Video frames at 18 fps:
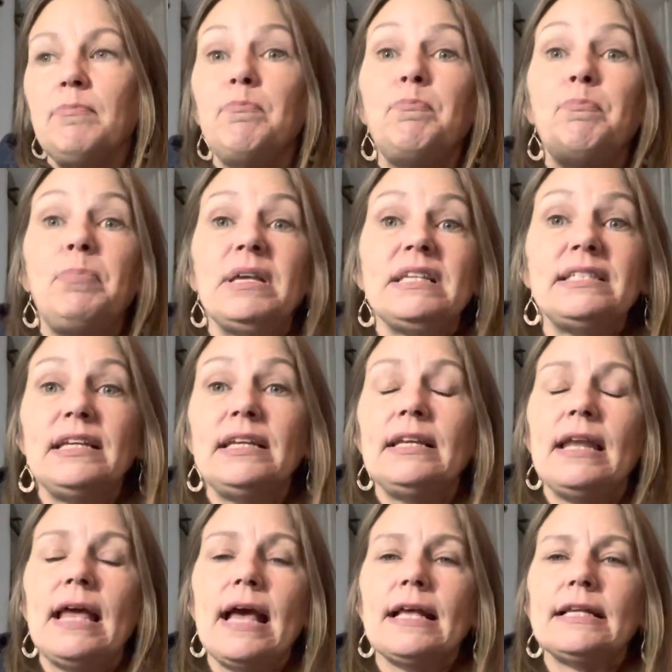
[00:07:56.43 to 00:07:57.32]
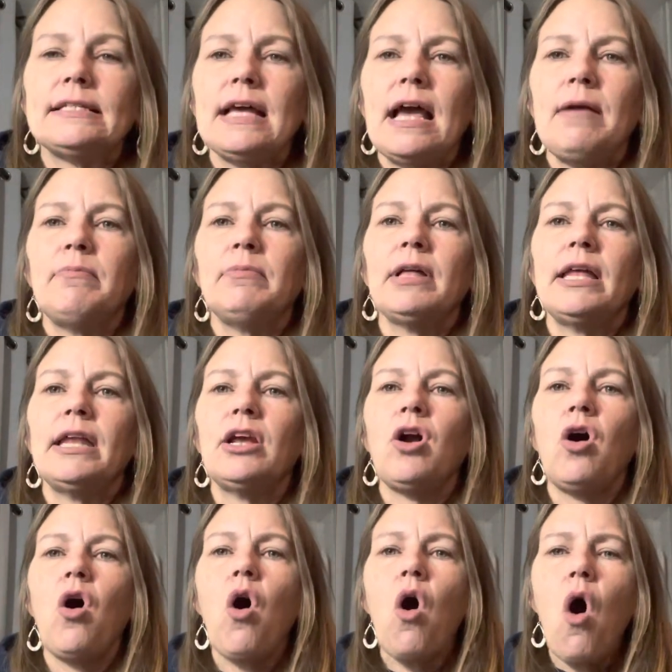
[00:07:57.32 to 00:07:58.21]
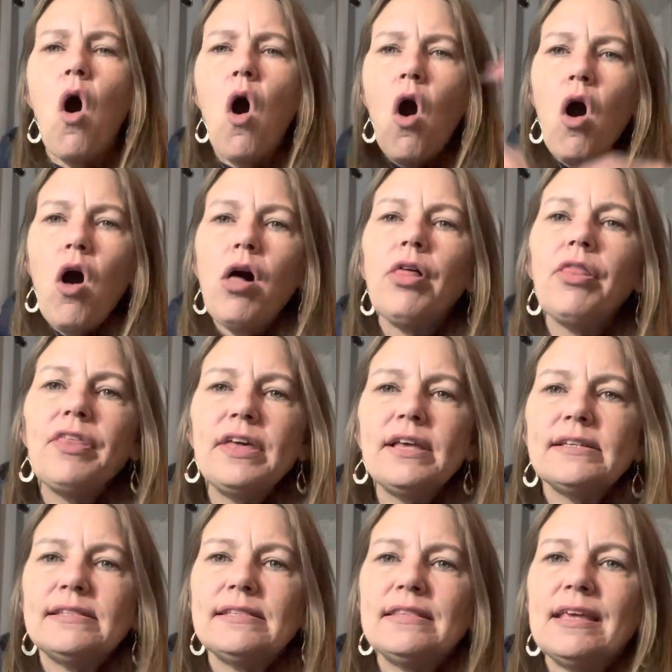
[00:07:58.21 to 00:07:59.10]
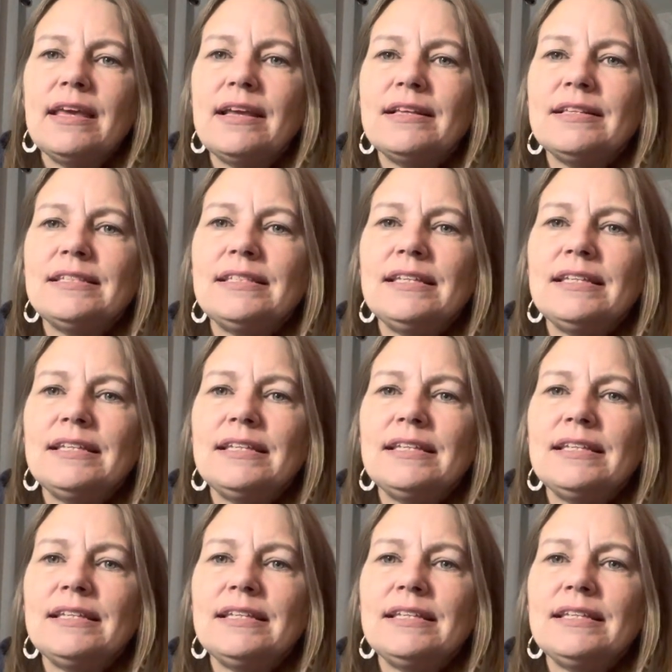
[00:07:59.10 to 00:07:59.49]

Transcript: busyness, I'm letting all these things